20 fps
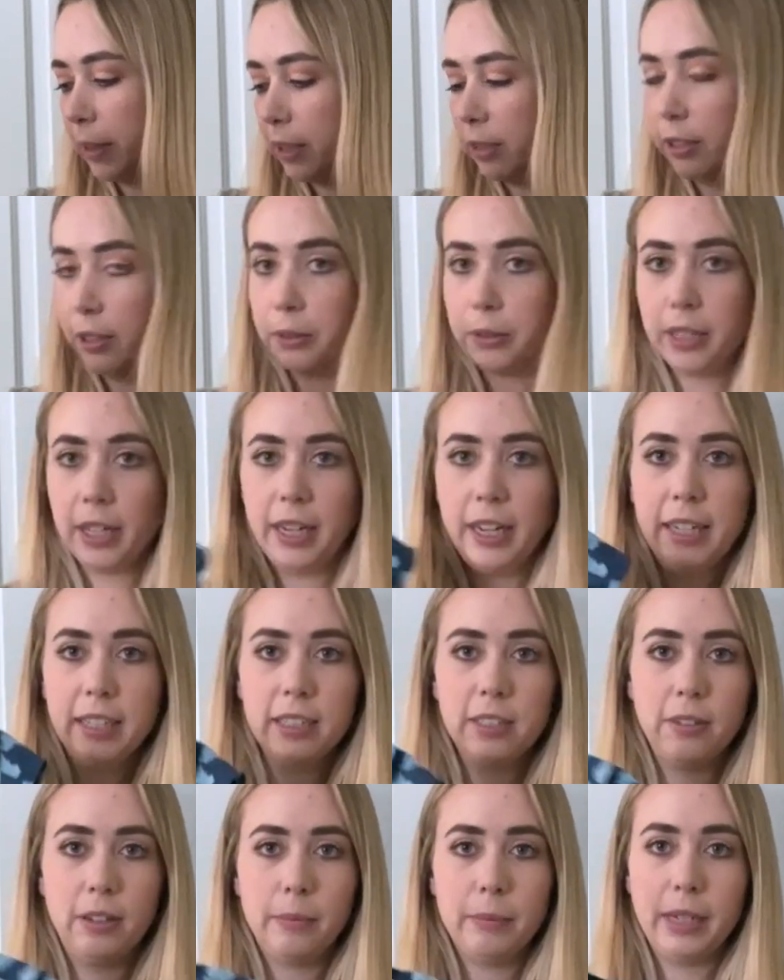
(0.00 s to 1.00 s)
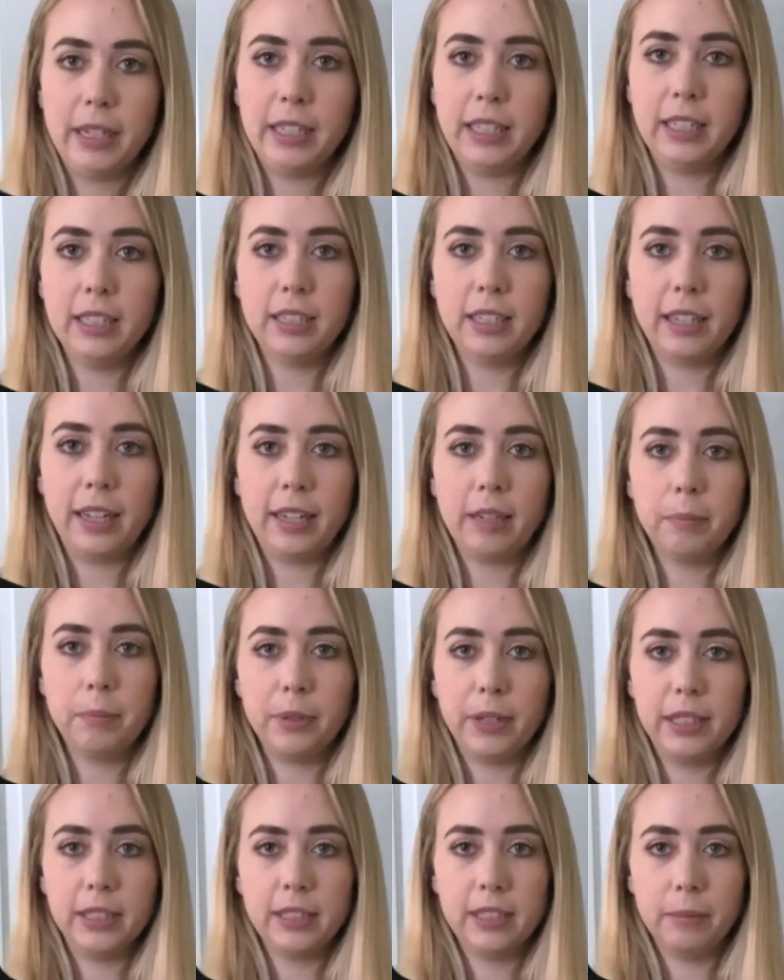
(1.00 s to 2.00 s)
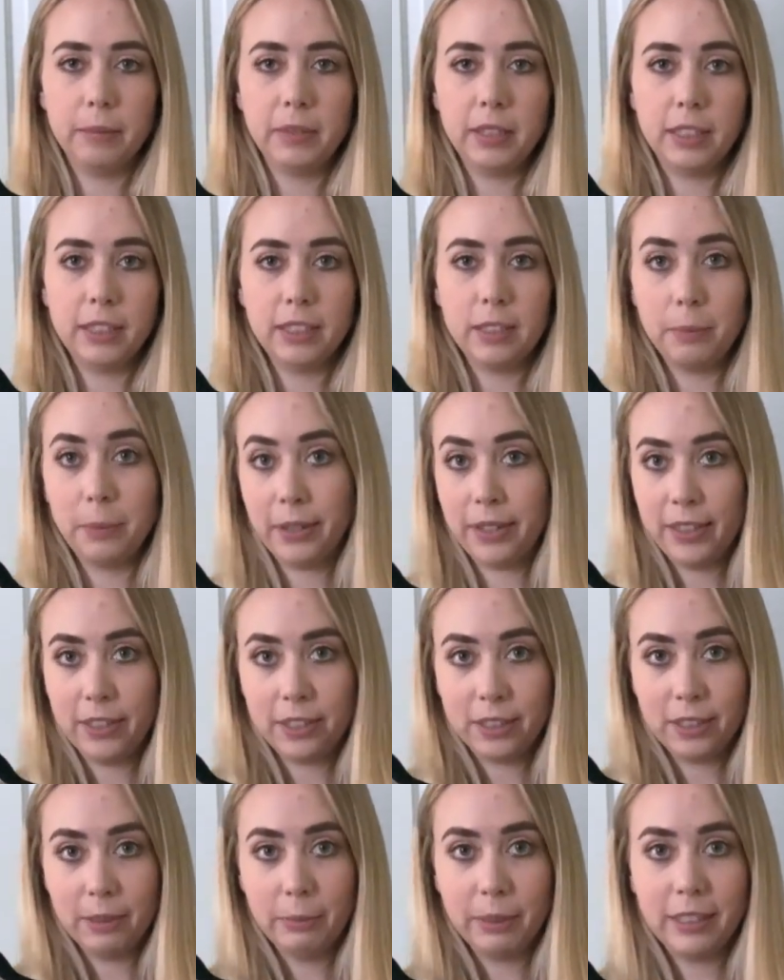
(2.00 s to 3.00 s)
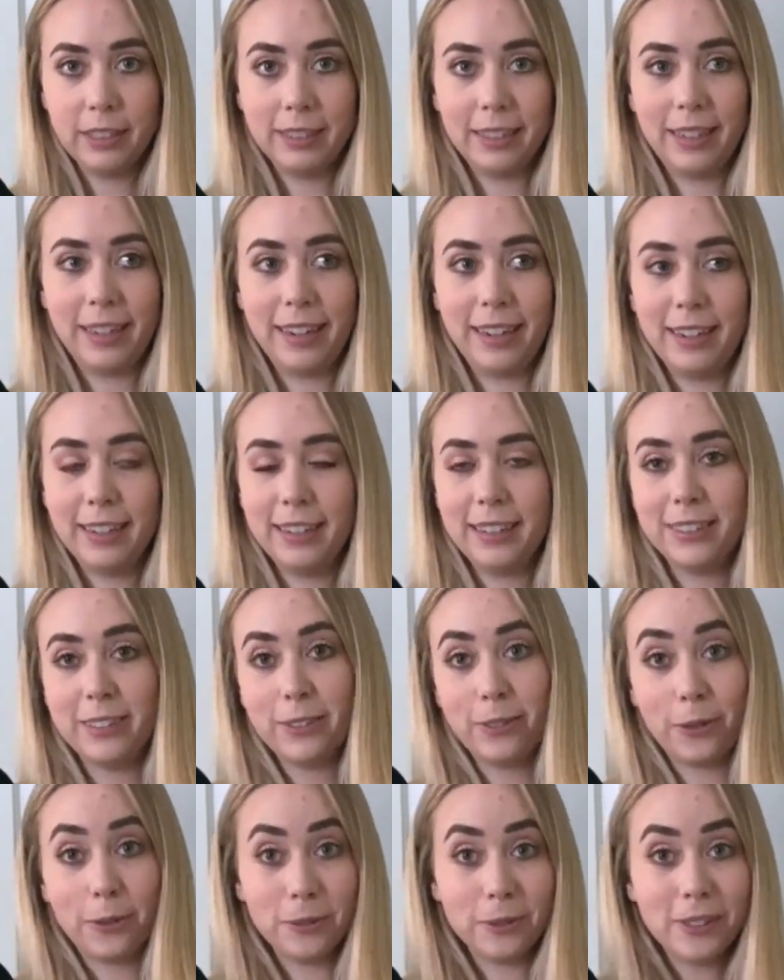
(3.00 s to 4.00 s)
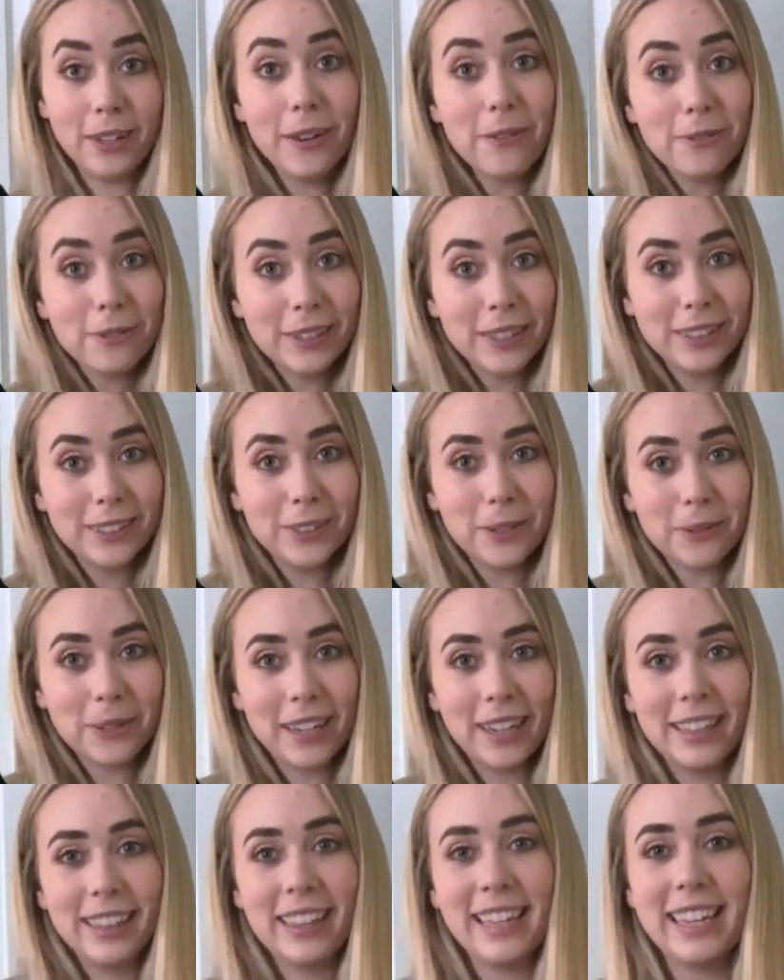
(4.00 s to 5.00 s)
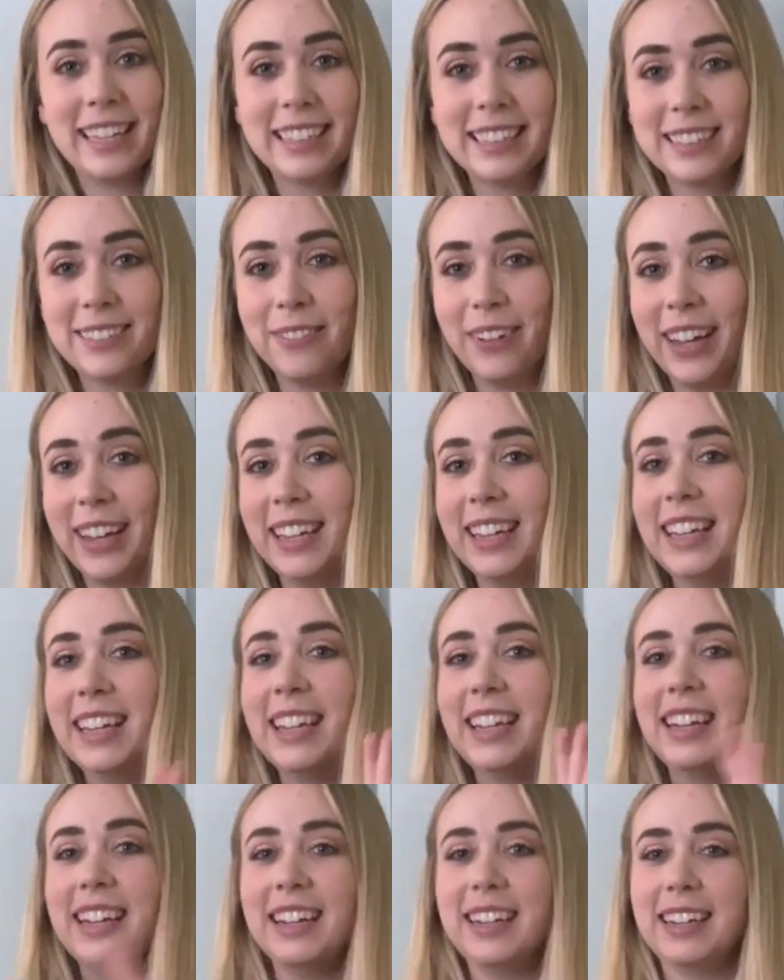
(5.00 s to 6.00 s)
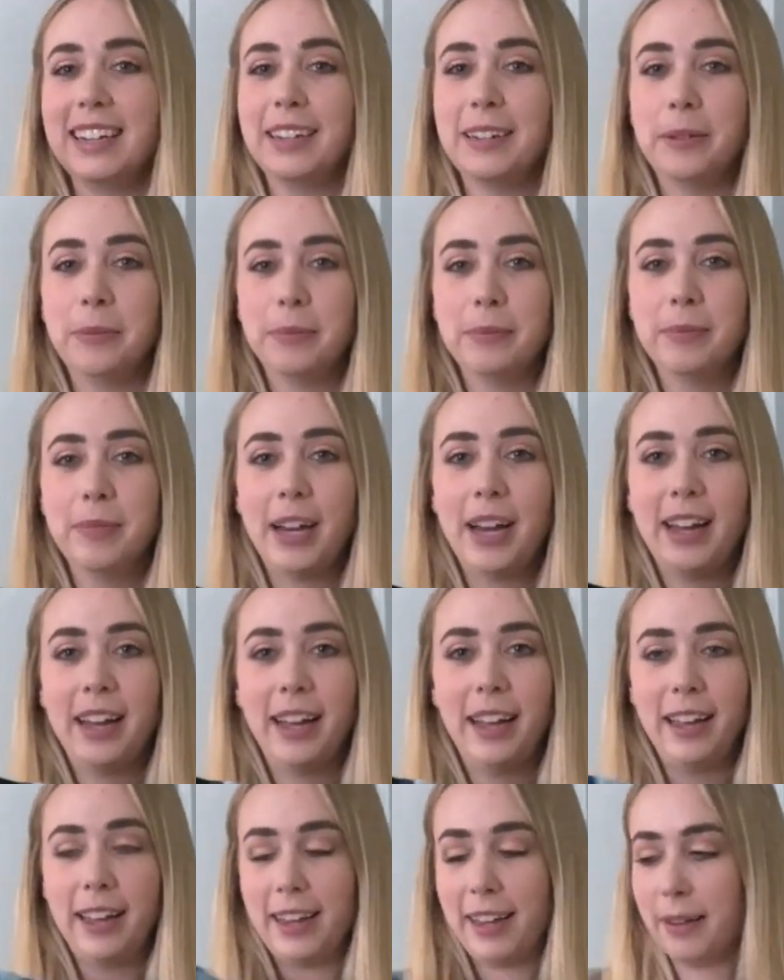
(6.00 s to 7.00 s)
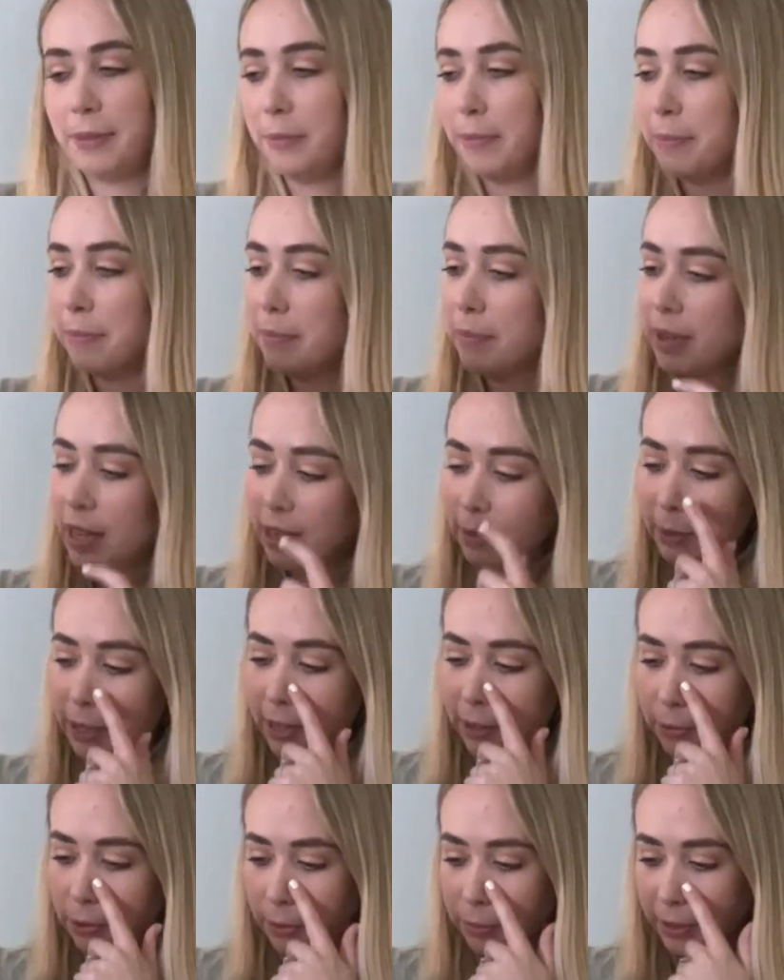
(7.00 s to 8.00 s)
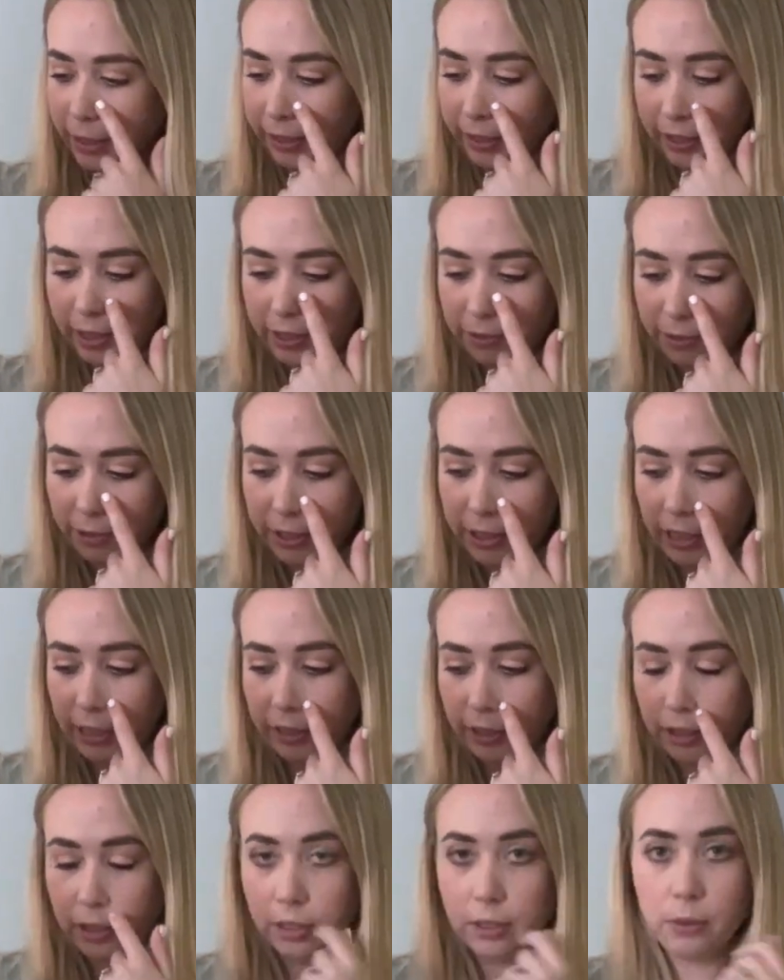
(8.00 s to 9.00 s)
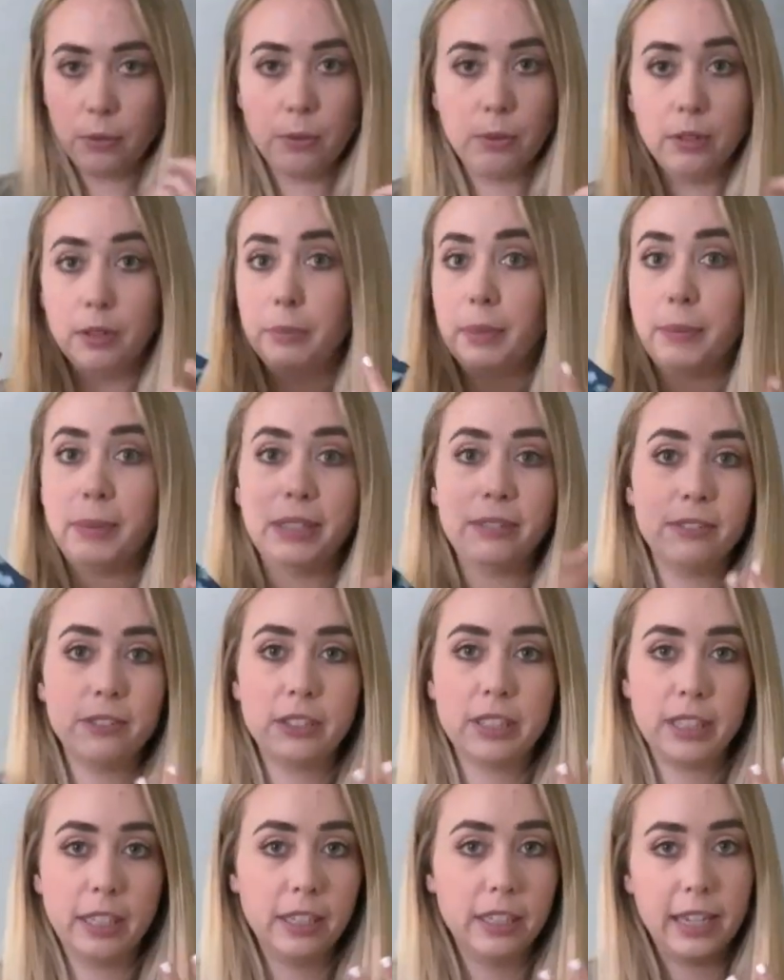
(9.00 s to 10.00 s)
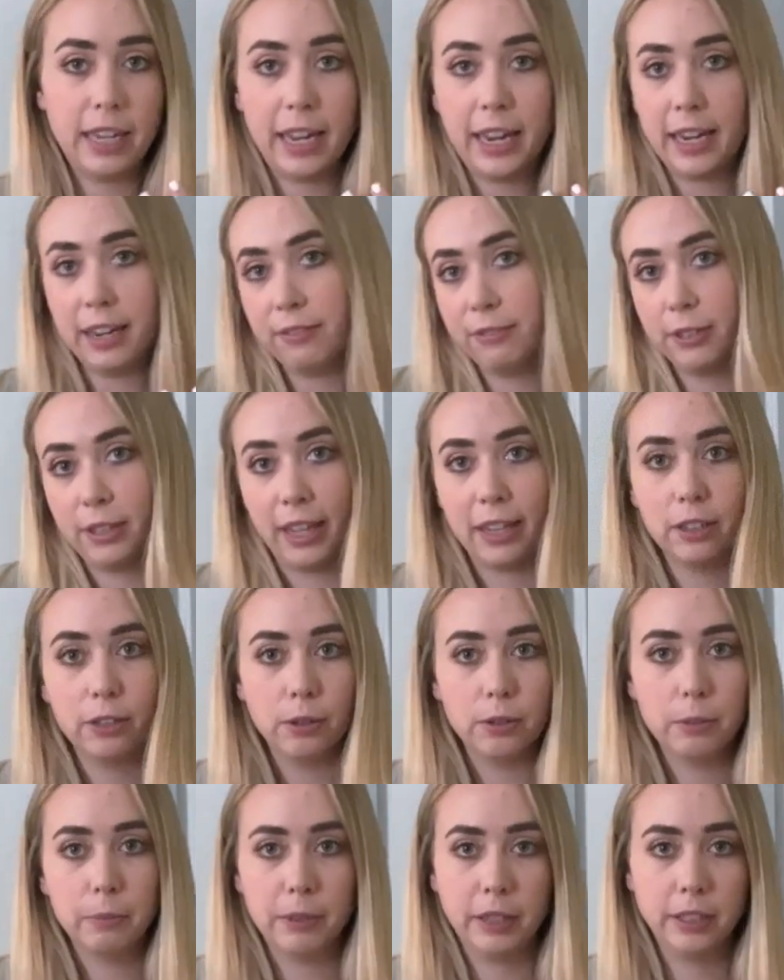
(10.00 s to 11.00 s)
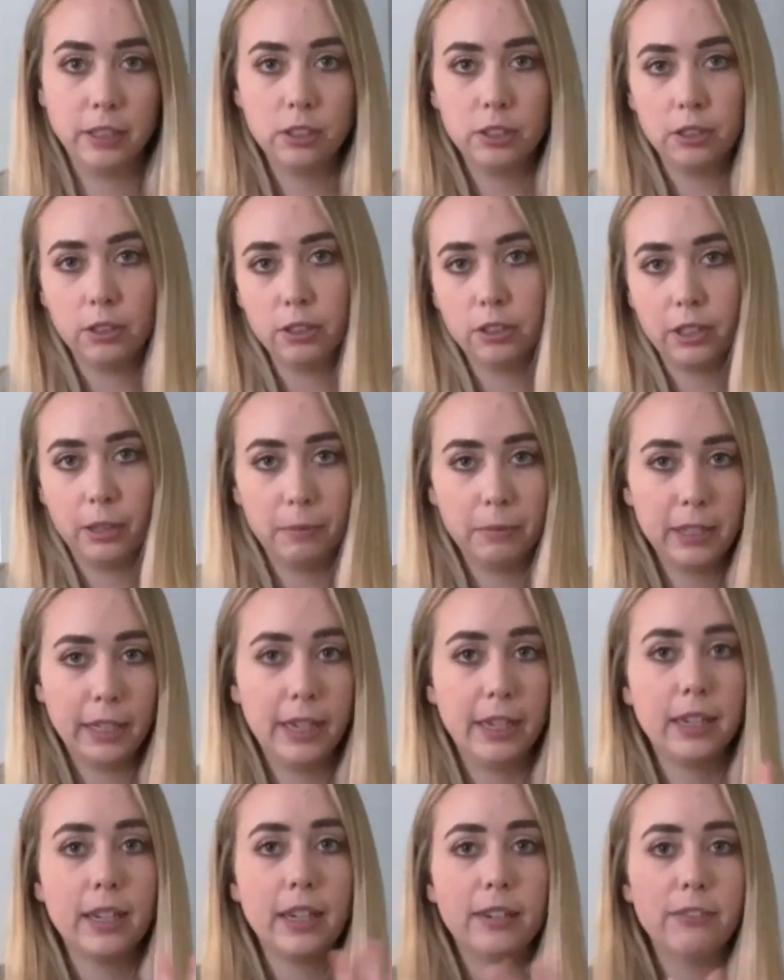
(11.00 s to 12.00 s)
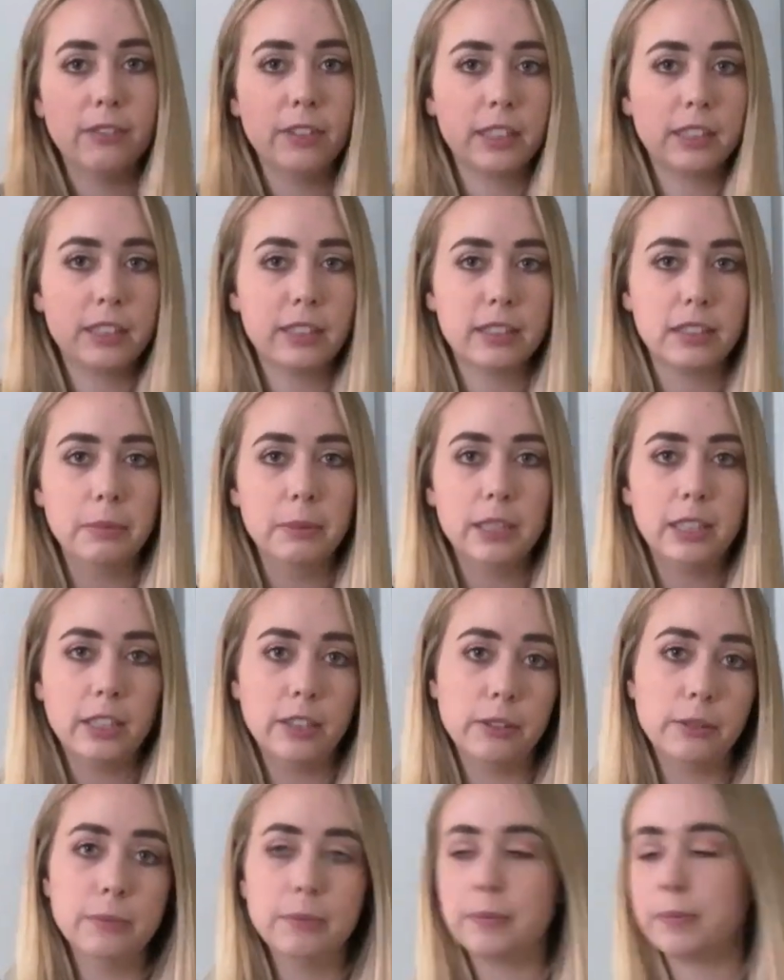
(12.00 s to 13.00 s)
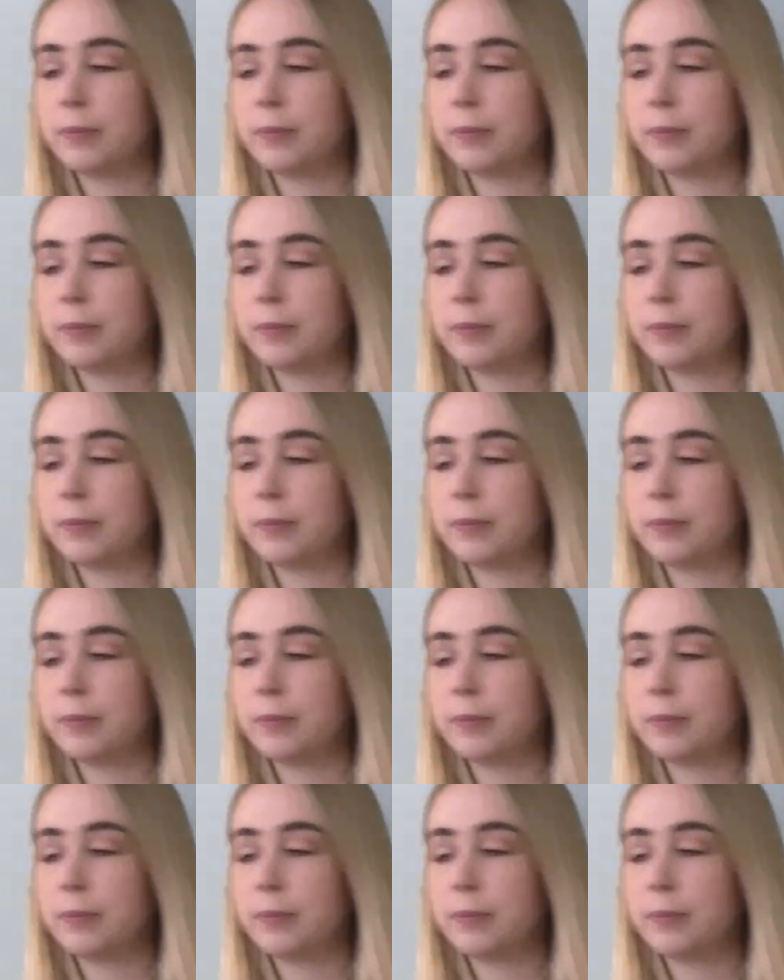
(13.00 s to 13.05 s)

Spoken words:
low cut, so I might need to like bring something to put under it because I don't love wearing low cut things, but I maybe will bring this for dinner or maybe for Sunday if we like go to brunch or something. I feel like this could be cute.